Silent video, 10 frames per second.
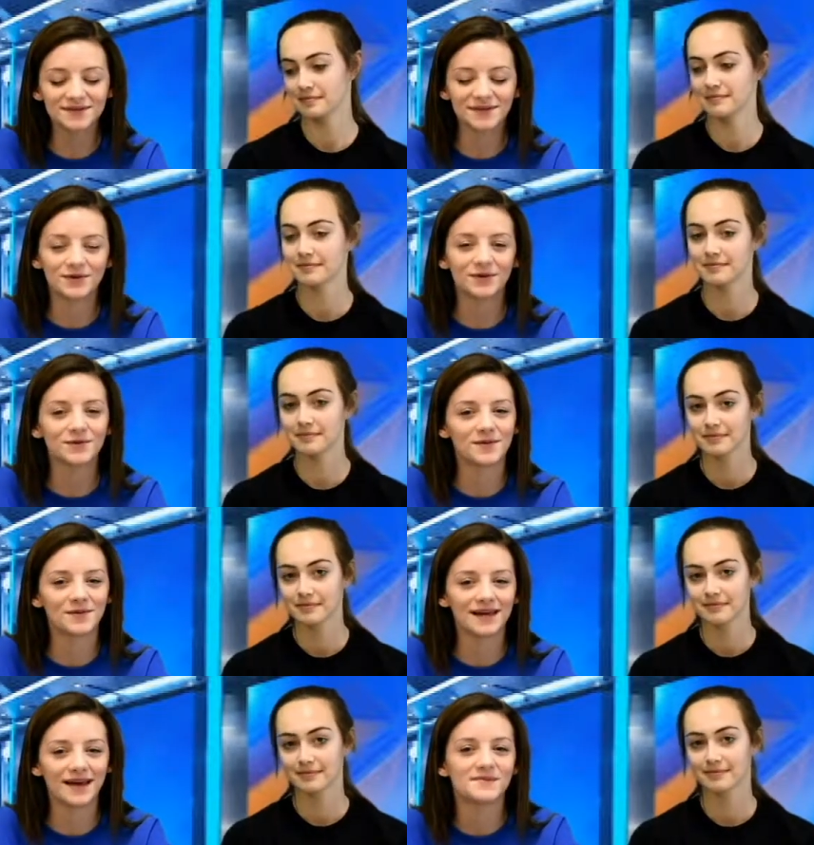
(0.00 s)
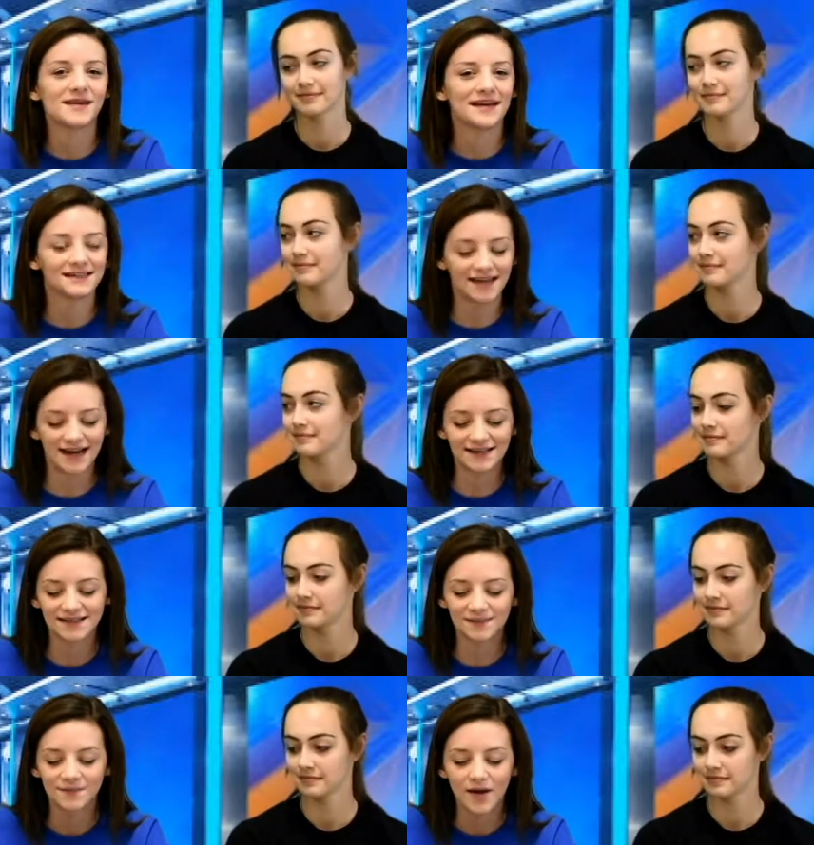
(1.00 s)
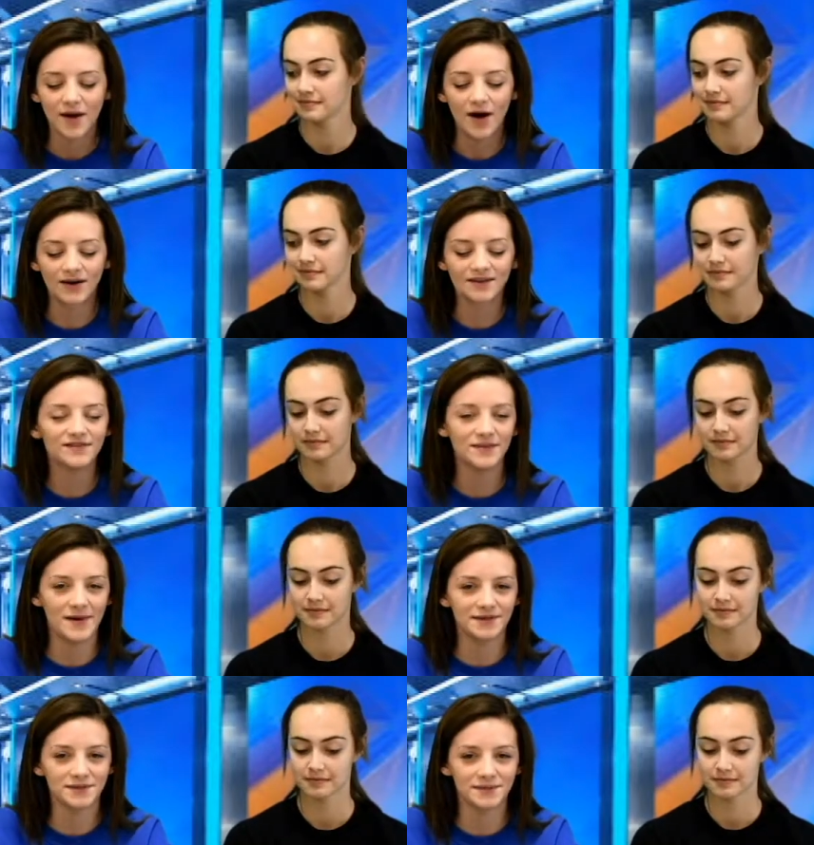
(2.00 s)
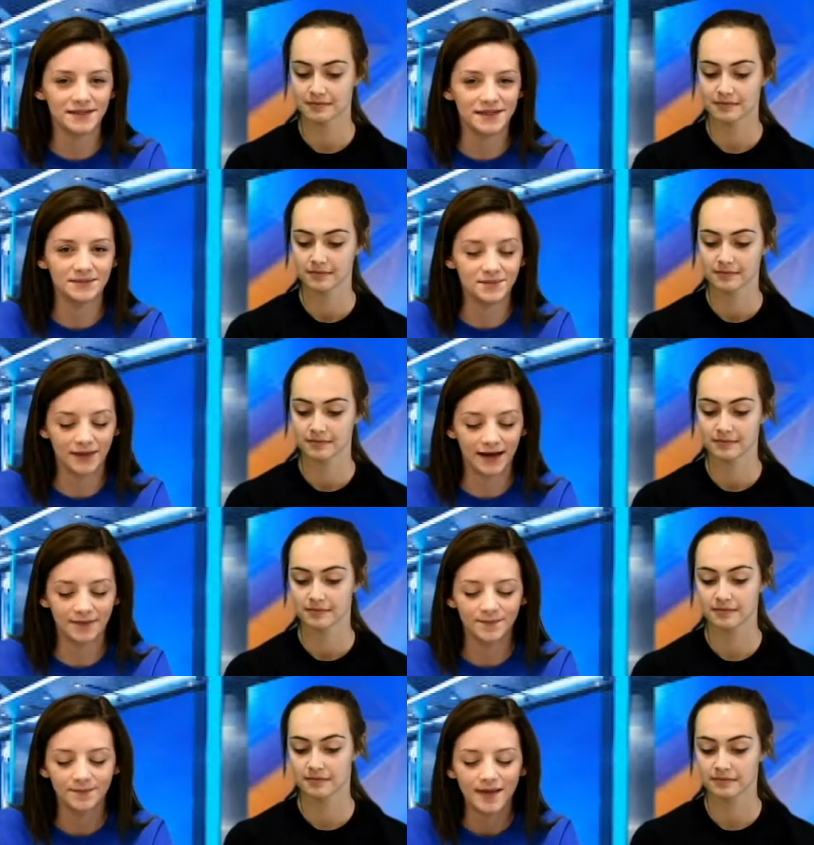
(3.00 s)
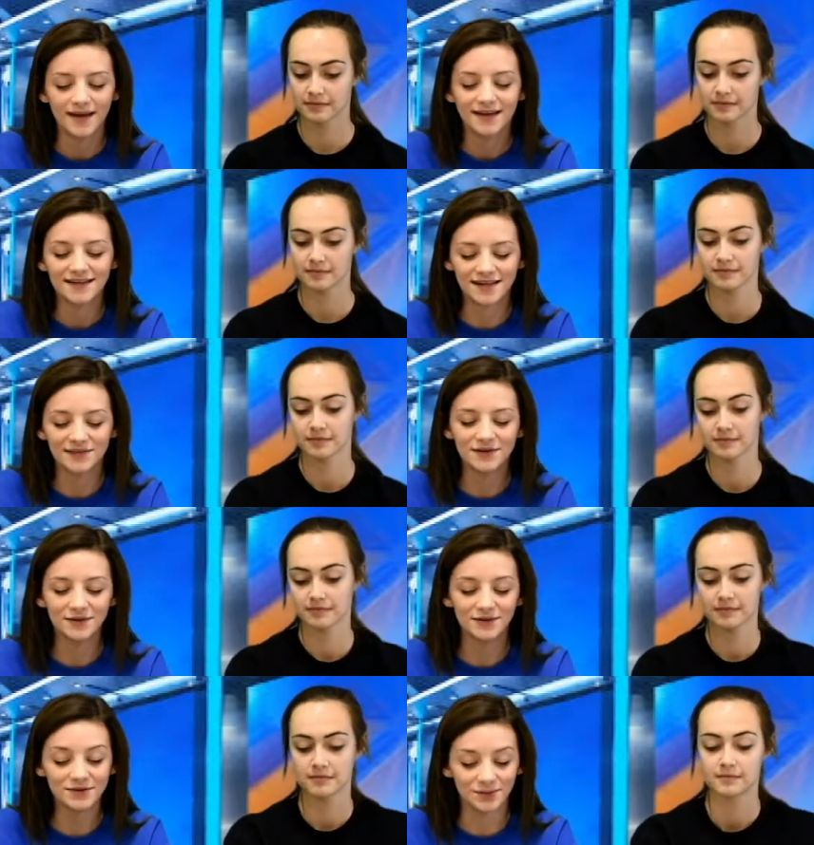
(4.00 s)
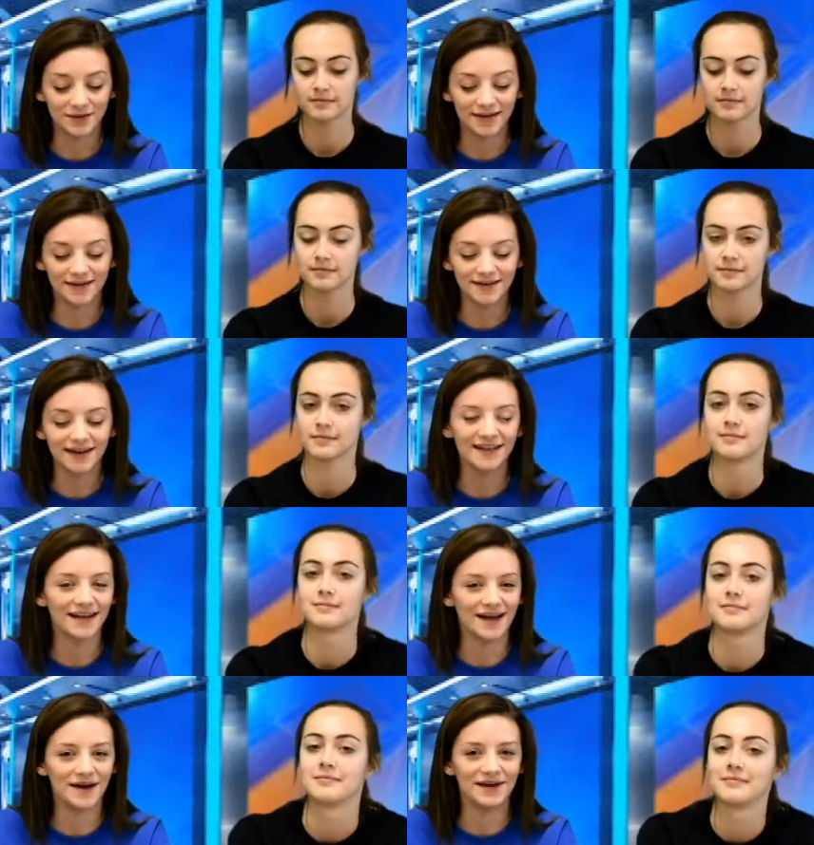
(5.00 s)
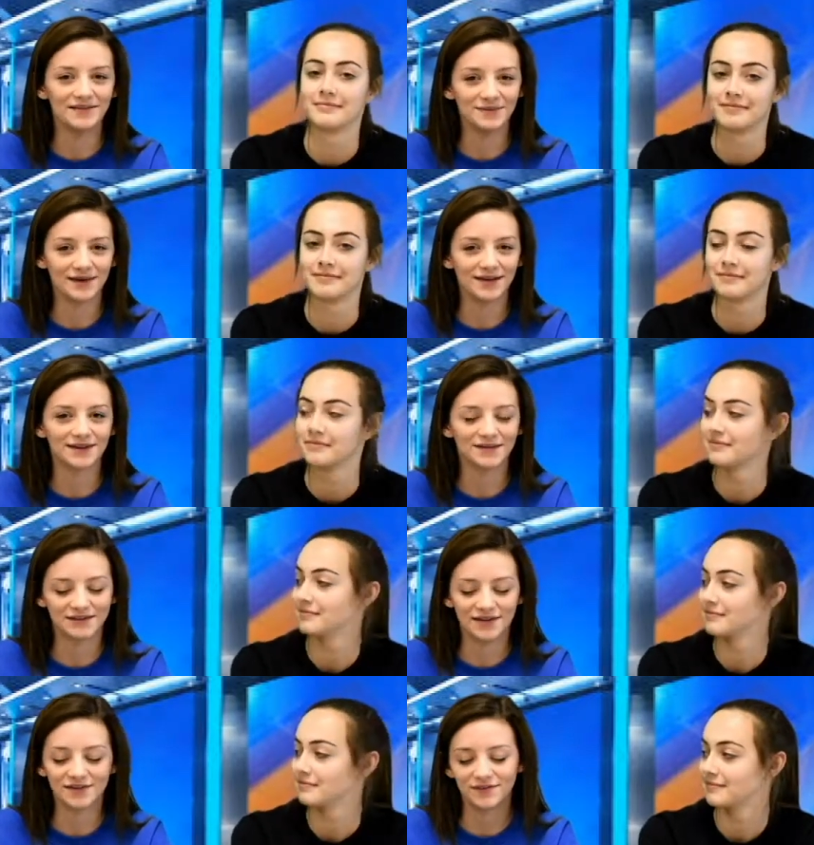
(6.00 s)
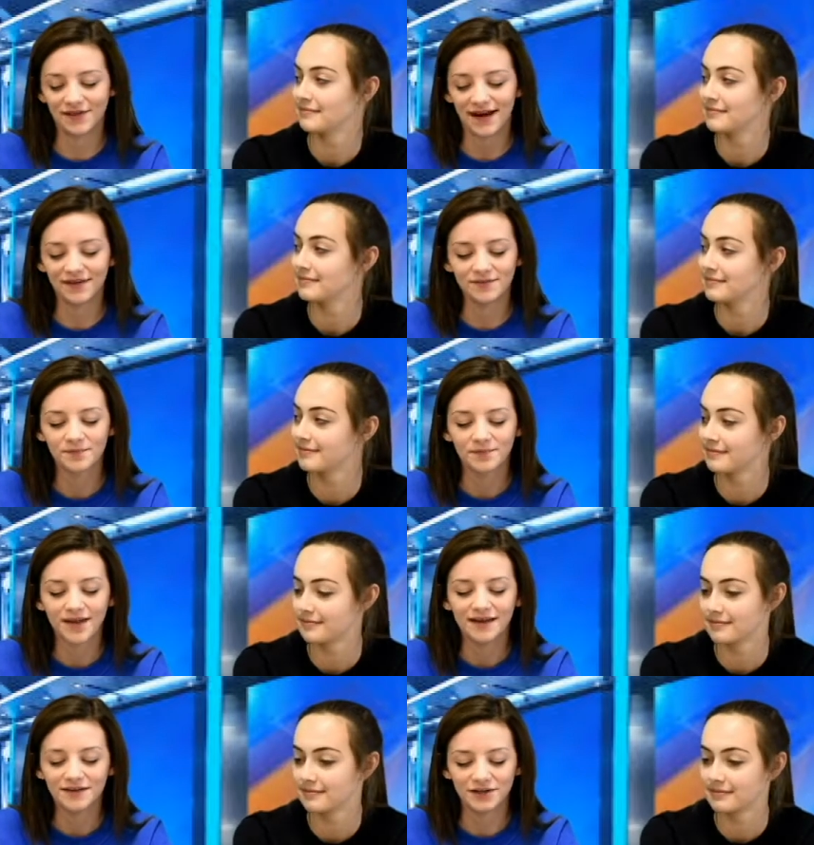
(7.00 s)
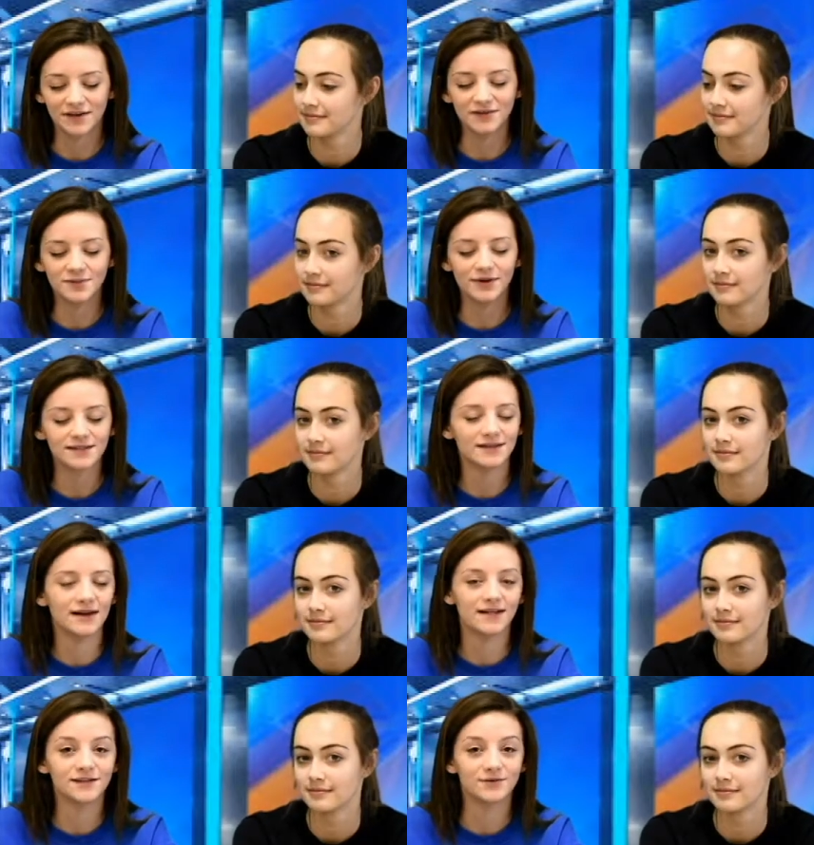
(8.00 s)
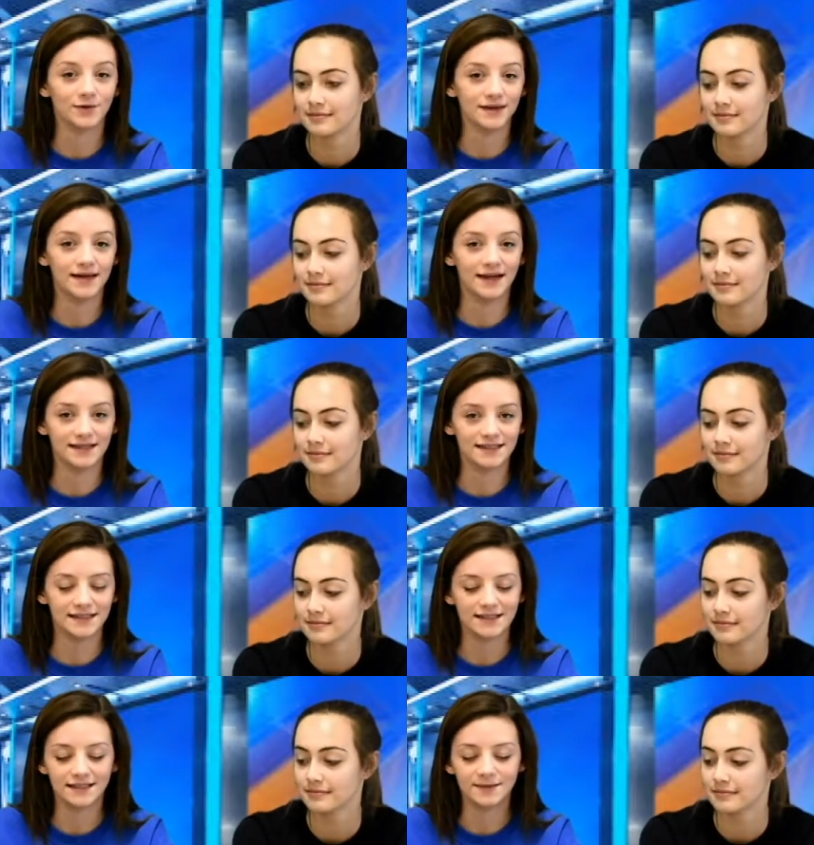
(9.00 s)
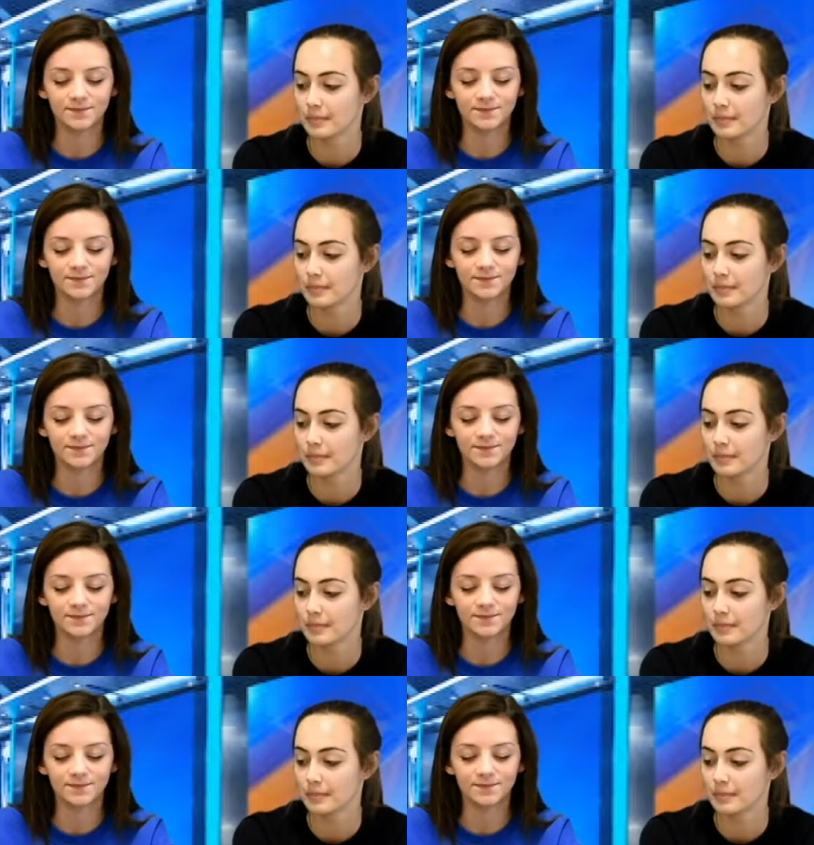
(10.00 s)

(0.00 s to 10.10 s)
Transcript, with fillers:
Speaker 1: the court-warming game and dance. All of the basketball teams played. JV girls won, and they now have a record of 7 to 5. JV boys lost 49 to 60.